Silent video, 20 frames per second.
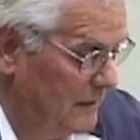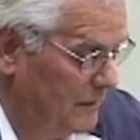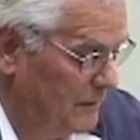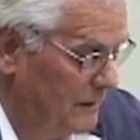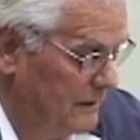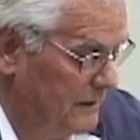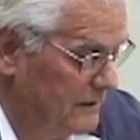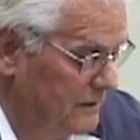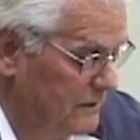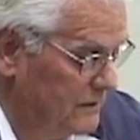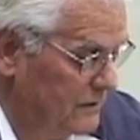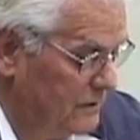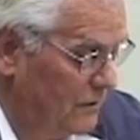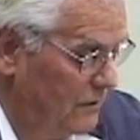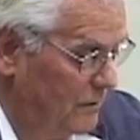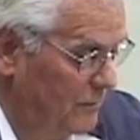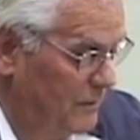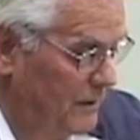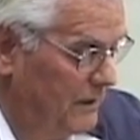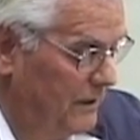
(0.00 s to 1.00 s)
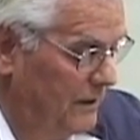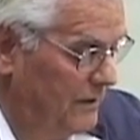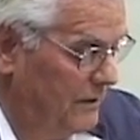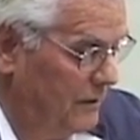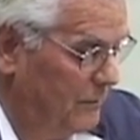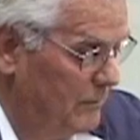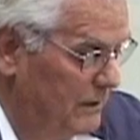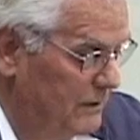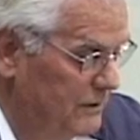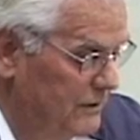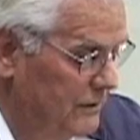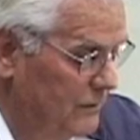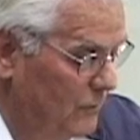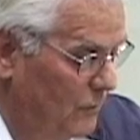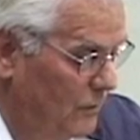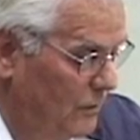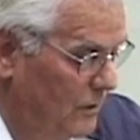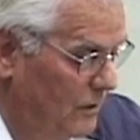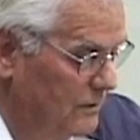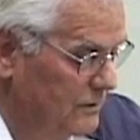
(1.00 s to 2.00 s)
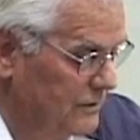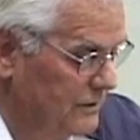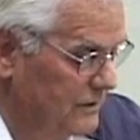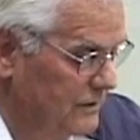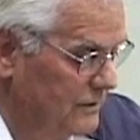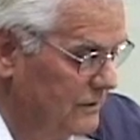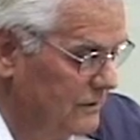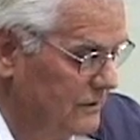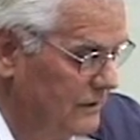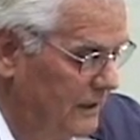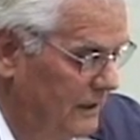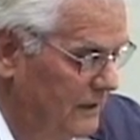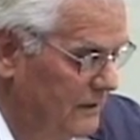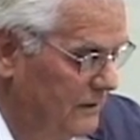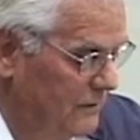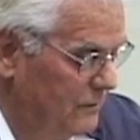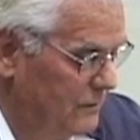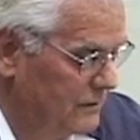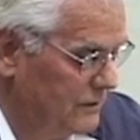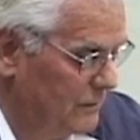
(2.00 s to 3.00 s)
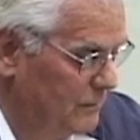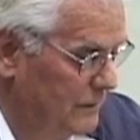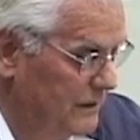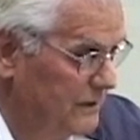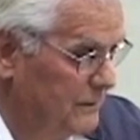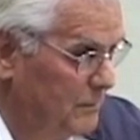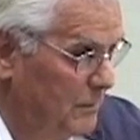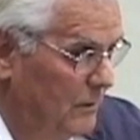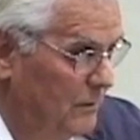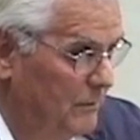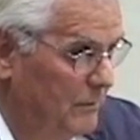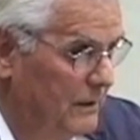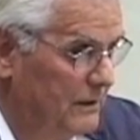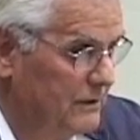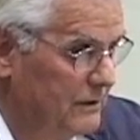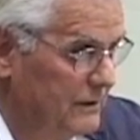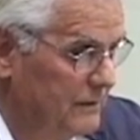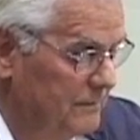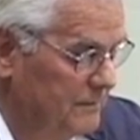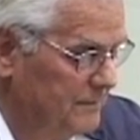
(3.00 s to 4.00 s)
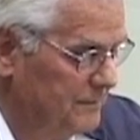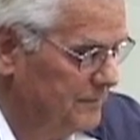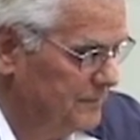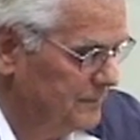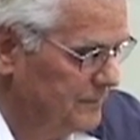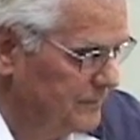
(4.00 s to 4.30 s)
But this is called Beneath the Mission Walls. It's a San Luis Obispo mission.